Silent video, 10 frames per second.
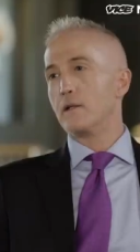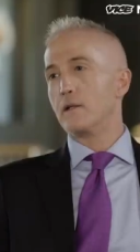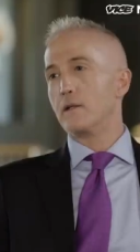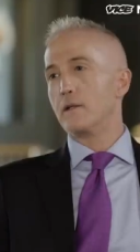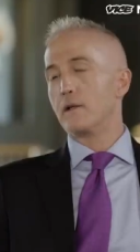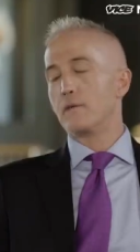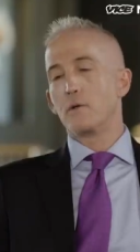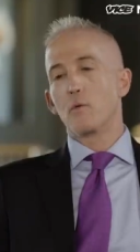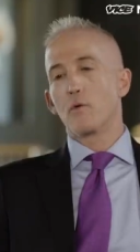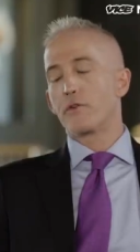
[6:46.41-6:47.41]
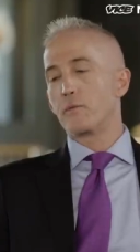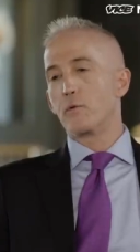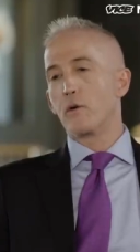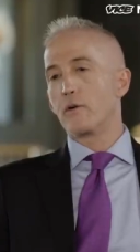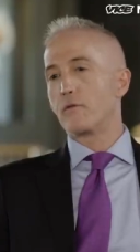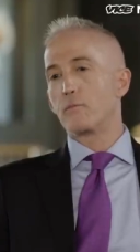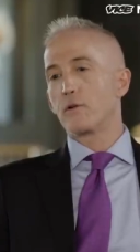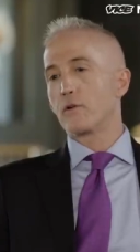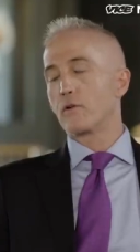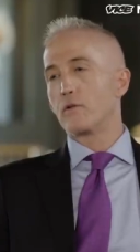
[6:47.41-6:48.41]
and um, you won't see me running for
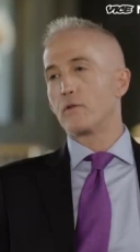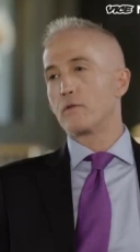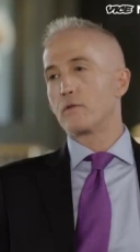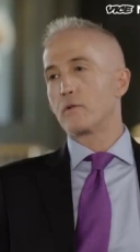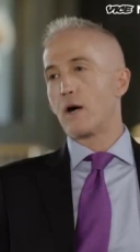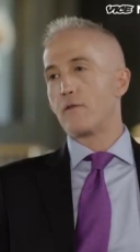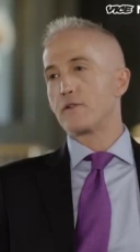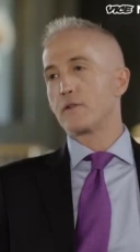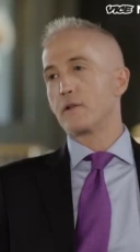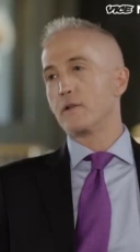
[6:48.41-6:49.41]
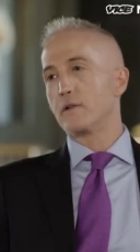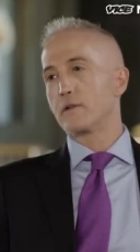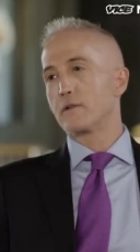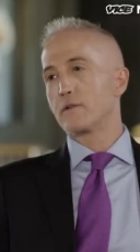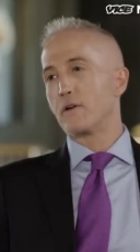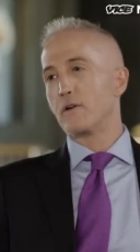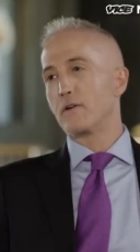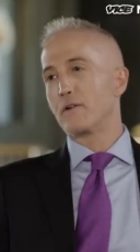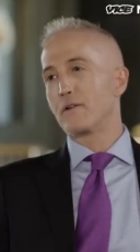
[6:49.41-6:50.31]
political office again. So